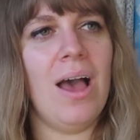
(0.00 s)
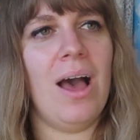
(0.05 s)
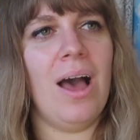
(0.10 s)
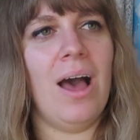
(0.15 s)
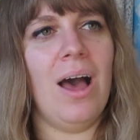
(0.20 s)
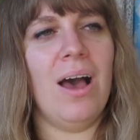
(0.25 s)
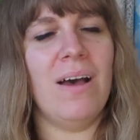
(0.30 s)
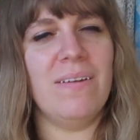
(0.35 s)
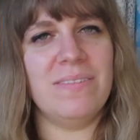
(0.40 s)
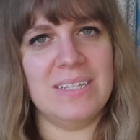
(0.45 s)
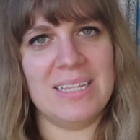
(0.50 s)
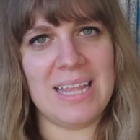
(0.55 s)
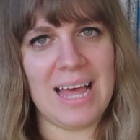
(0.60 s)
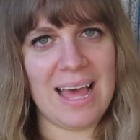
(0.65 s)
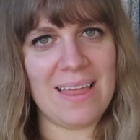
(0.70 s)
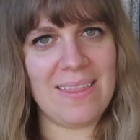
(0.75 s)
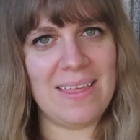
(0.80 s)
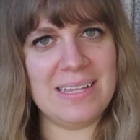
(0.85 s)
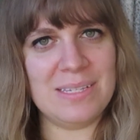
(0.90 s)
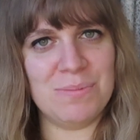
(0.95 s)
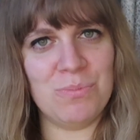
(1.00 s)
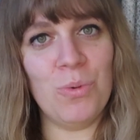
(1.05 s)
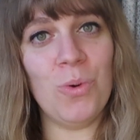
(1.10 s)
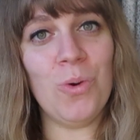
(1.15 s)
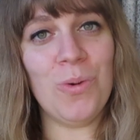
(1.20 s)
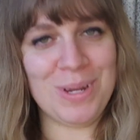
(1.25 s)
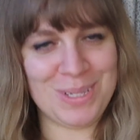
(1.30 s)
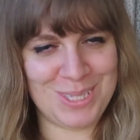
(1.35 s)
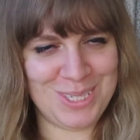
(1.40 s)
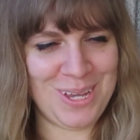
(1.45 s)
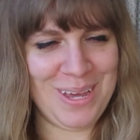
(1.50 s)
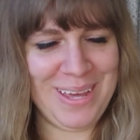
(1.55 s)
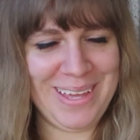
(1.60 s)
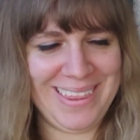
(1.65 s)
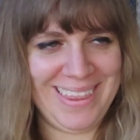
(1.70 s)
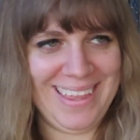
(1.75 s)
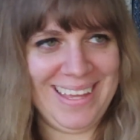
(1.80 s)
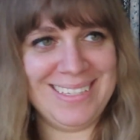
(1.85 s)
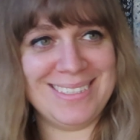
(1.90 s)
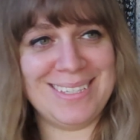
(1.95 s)
After that, there's more
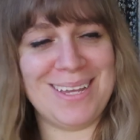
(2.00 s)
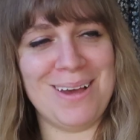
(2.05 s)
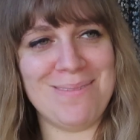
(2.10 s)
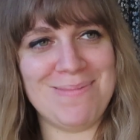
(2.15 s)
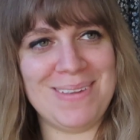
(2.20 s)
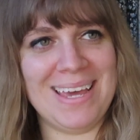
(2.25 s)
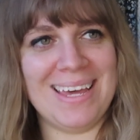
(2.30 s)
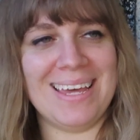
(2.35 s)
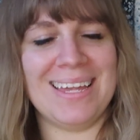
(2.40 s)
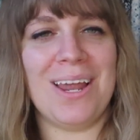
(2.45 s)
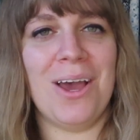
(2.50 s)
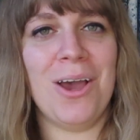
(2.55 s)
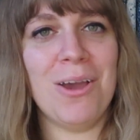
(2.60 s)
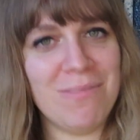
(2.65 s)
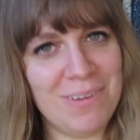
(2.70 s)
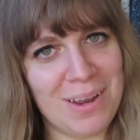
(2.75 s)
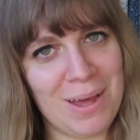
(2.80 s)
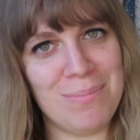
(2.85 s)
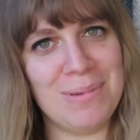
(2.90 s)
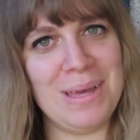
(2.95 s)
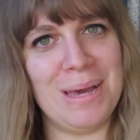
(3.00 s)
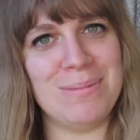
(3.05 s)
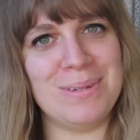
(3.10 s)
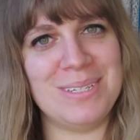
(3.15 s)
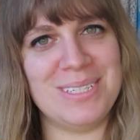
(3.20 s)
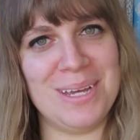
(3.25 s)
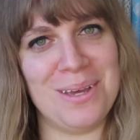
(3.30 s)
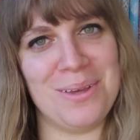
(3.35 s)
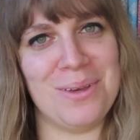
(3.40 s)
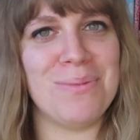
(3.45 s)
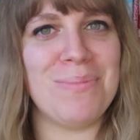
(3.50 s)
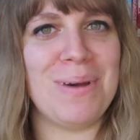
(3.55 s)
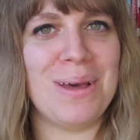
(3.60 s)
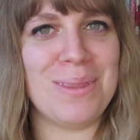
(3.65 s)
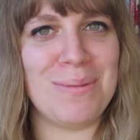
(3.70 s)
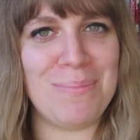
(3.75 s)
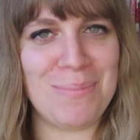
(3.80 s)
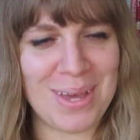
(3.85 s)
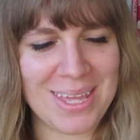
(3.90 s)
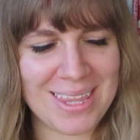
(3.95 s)
exciting things coming, and hopefully I'll be able to tell you
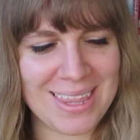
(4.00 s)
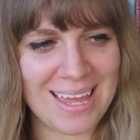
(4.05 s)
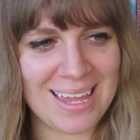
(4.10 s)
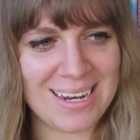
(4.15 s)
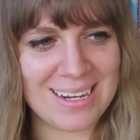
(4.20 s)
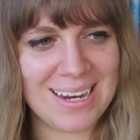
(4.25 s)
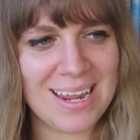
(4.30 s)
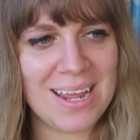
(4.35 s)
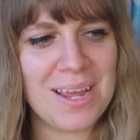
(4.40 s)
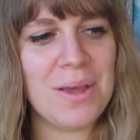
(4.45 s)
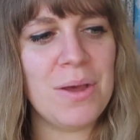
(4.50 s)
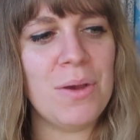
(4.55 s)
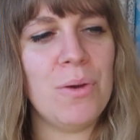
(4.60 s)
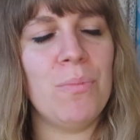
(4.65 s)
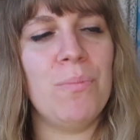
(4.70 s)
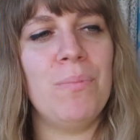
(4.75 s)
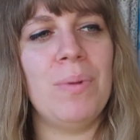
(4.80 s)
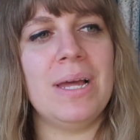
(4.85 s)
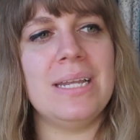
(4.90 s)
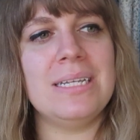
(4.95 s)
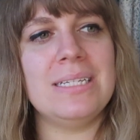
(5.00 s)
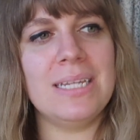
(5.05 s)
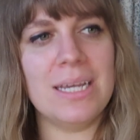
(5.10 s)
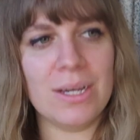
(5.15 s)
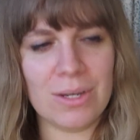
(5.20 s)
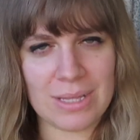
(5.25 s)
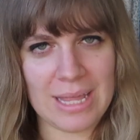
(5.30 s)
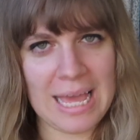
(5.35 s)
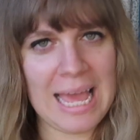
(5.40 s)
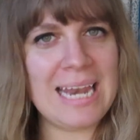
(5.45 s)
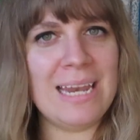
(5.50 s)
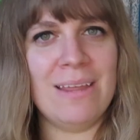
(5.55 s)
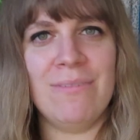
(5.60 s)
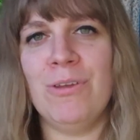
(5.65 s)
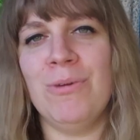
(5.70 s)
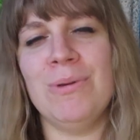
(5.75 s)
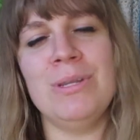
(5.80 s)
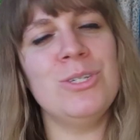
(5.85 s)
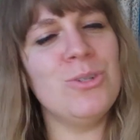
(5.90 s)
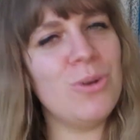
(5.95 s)
about them by then. But until then,
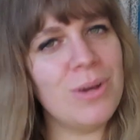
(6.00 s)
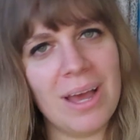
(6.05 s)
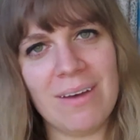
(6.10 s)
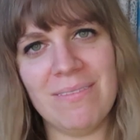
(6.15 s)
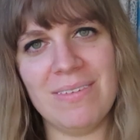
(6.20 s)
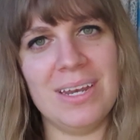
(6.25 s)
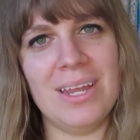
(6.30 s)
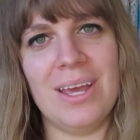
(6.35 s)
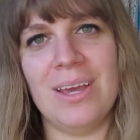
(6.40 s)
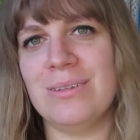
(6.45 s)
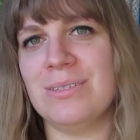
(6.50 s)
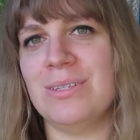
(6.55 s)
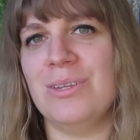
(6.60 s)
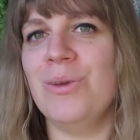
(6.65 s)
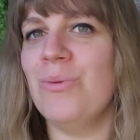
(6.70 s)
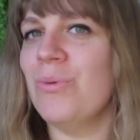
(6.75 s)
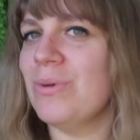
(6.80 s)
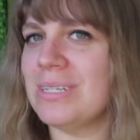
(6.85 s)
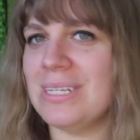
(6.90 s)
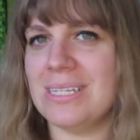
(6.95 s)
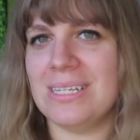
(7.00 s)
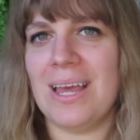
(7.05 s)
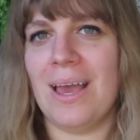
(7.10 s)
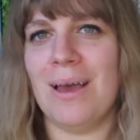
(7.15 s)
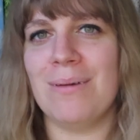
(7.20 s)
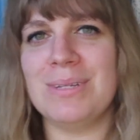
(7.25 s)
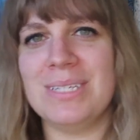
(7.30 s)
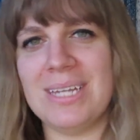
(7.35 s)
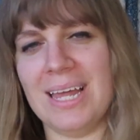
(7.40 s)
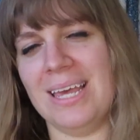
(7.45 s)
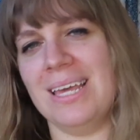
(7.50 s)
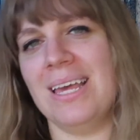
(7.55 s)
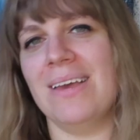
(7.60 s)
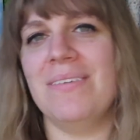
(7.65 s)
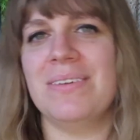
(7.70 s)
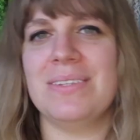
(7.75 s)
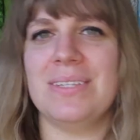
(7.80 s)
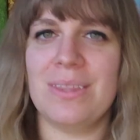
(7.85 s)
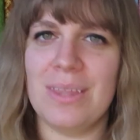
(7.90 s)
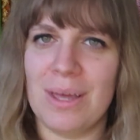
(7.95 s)
if you enjoy our videos and you want to stay up to date,
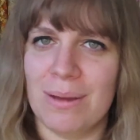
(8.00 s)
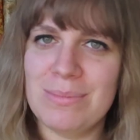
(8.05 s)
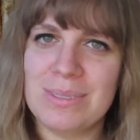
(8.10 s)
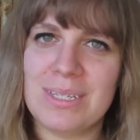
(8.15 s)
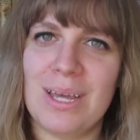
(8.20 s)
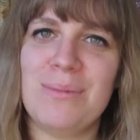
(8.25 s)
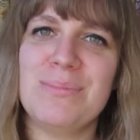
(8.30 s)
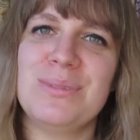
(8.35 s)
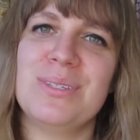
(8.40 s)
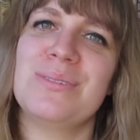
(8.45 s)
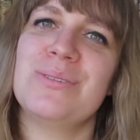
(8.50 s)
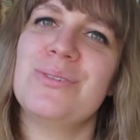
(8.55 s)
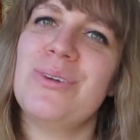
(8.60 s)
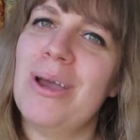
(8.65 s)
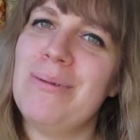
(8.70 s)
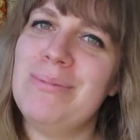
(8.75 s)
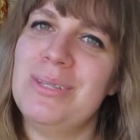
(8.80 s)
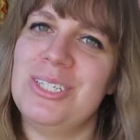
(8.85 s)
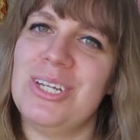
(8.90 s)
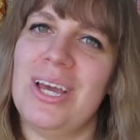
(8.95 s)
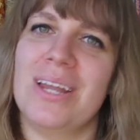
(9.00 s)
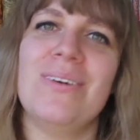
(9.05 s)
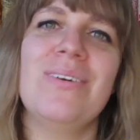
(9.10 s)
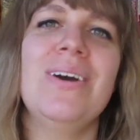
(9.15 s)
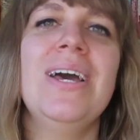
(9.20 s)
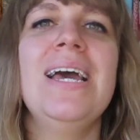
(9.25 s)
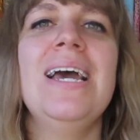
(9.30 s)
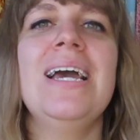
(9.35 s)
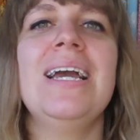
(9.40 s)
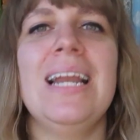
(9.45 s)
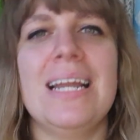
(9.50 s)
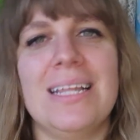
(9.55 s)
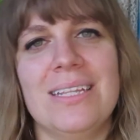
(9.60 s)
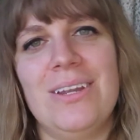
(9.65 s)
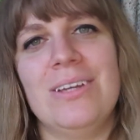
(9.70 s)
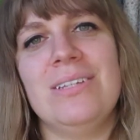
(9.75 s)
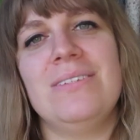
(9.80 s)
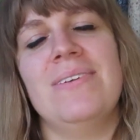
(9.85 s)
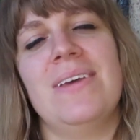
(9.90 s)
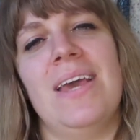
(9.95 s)
give us a thumbs up, subscribe to the channel, click the
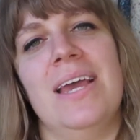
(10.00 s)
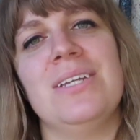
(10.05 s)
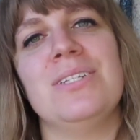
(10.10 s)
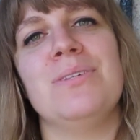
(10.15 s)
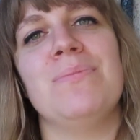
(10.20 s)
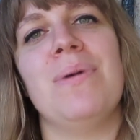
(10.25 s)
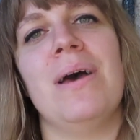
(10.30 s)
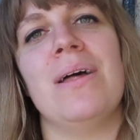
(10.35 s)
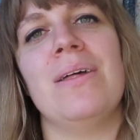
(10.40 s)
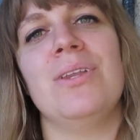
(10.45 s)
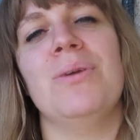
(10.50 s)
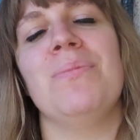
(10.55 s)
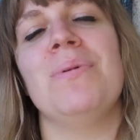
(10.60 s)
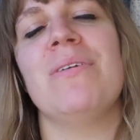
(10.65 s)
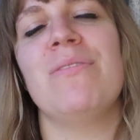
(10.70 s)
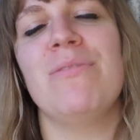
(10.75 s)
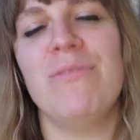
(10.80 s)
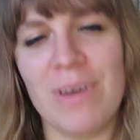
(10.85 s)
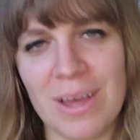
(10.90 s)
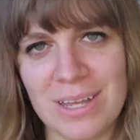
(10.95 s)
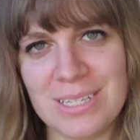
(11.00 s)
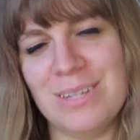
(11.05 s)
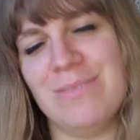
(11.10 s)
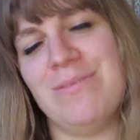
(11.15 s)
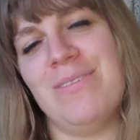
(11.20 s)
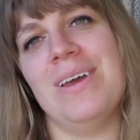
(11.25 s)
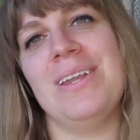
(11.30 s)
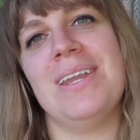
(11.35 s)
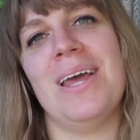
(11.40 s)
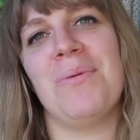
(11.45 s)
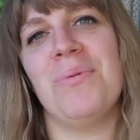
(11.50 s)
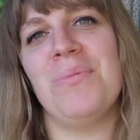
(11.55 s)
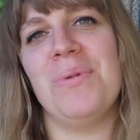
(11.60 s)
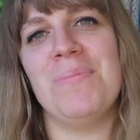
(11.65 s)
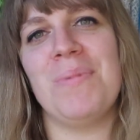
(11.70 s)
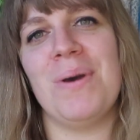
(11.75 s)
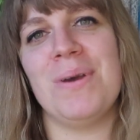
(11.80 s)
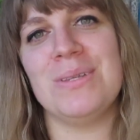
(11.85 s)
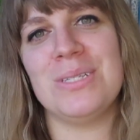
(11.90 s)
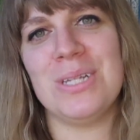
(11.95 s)
notification bell, and you'll be the first to find out when we
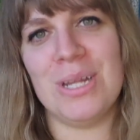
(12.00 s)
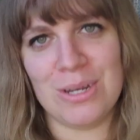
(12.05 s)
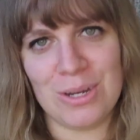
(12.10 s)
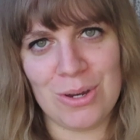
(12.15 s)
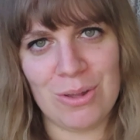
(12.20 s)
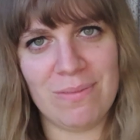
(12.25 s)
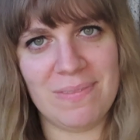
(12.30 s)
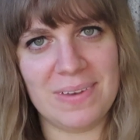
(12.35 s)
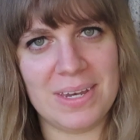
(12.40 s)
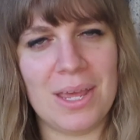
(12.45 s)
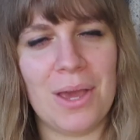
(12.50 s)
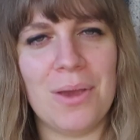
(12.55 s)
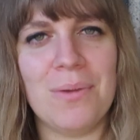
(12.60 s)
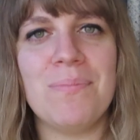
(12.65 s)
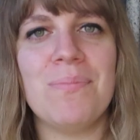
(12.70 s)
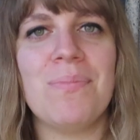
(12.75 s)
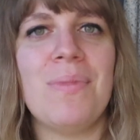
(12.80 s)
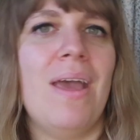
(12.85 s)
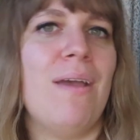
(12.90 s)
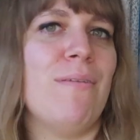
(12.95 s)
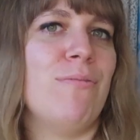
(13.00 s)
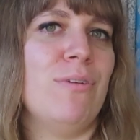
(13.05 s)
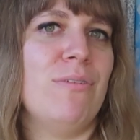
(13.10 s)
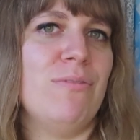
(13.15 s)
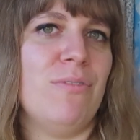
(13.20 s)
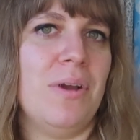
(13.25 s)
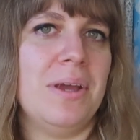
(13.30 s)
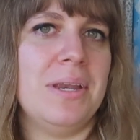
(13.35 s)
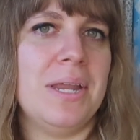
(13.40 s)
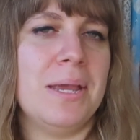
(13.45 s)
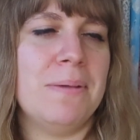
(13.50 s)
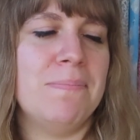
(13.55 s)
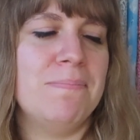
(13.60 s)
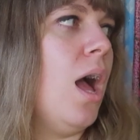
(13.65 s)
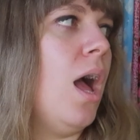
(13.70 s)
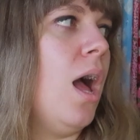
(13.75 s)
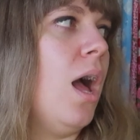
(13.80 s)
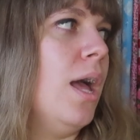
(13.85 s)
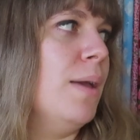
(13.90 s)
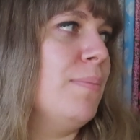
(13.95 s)
post a new video every Friday.
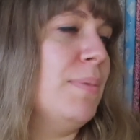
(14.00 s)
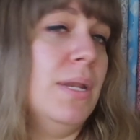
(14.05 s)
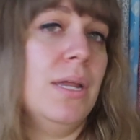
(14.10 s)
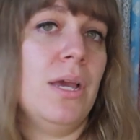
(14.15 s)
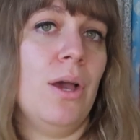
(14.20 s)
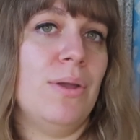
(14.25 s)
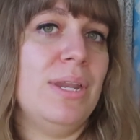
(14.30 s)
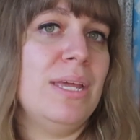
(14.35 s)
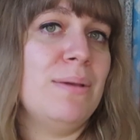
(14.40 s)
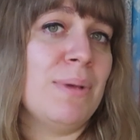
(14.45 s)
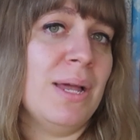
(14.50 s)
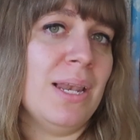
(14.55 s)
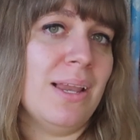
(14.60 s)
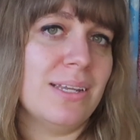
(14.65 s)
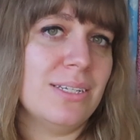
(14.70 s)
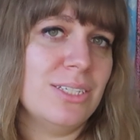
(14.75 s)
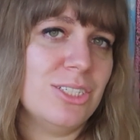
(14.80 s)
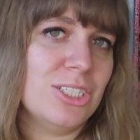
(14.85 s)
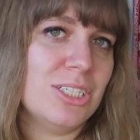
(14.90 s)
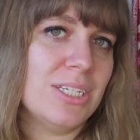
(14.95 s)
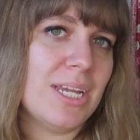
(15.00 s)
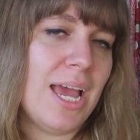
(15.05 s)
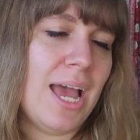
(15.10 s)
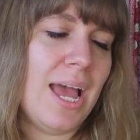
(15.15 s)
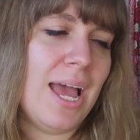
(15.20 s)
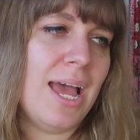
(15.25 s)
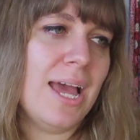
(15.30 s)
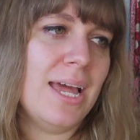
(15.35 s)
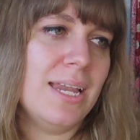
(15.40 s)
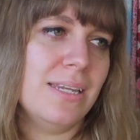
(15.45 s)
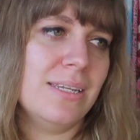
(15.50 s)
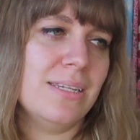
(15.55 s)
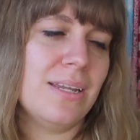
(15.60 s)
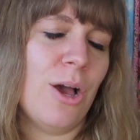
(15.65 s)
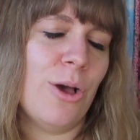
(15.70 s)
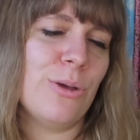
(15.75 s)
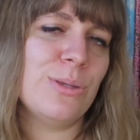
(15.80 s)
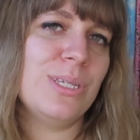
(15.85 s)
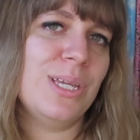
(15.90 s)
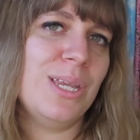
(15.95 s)
I'm going to go and eat my lunch, and
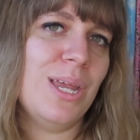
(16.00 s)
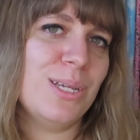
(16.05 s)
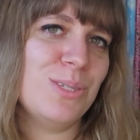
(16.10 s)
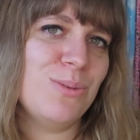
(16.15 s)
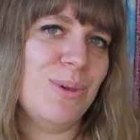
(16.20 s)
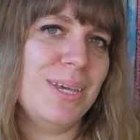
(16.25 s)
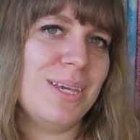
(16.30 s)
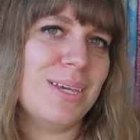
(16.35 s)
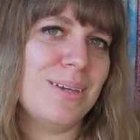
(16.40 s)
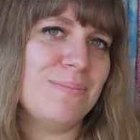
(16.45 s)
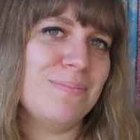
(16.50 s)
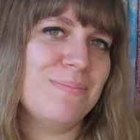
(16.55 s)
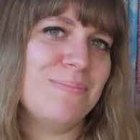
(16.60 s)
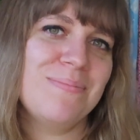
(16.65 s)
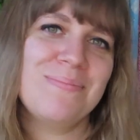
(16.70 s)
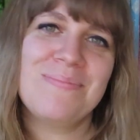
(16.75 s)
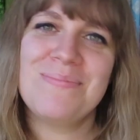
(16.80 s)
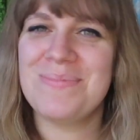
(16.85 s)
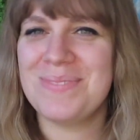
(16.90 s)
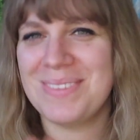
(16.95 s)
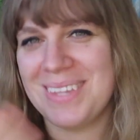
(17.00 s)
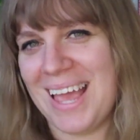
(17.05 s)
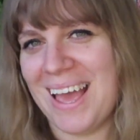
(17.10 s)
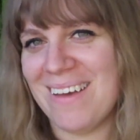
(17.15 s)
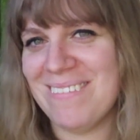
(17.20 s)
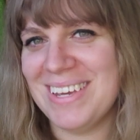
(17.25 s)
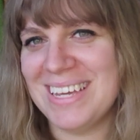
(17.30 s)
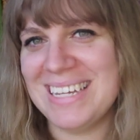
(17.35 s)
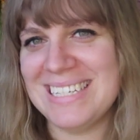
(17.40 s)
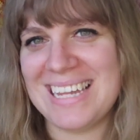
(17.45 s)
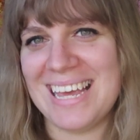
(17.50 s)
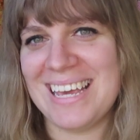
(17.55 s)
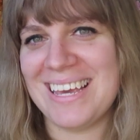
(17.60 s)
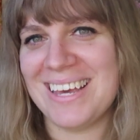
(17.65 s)
I'll see you next week. Have a good day,